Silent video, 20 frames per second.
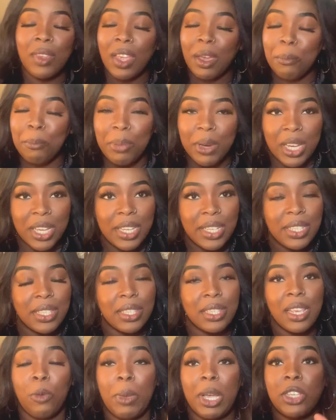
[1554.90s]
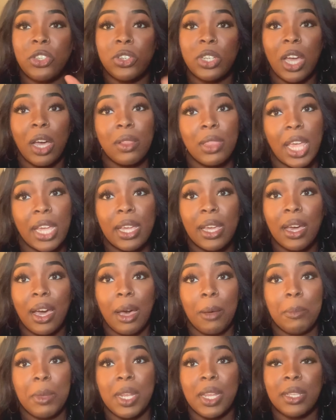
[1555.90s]
But make sure y'all like,
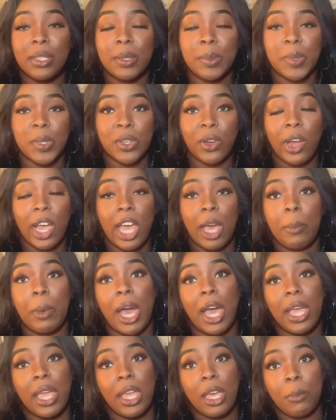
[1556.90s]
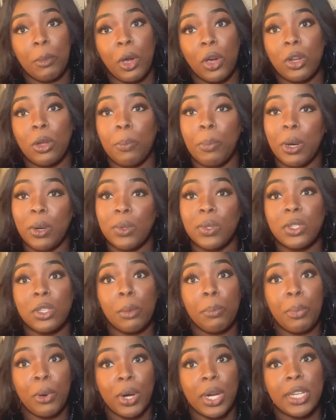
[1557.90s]
comment, and subscribe. I am gonna post a
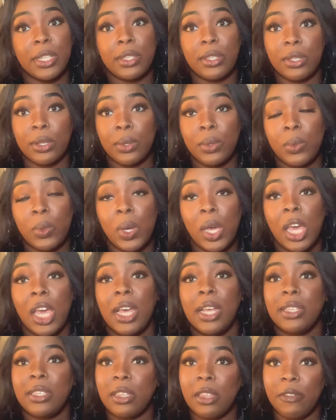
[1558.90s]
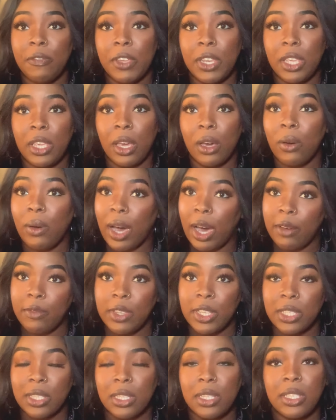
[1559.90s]
part two to the video,
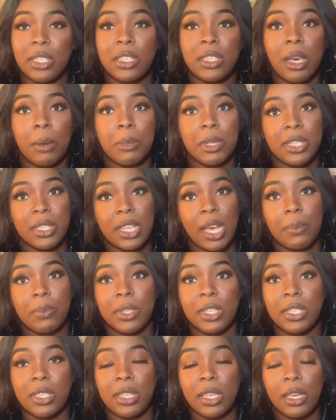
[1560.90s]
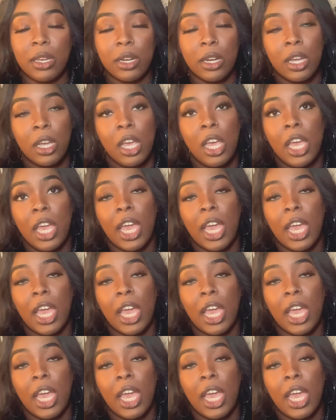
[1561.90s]
obviously, since I'm gonna stop this here.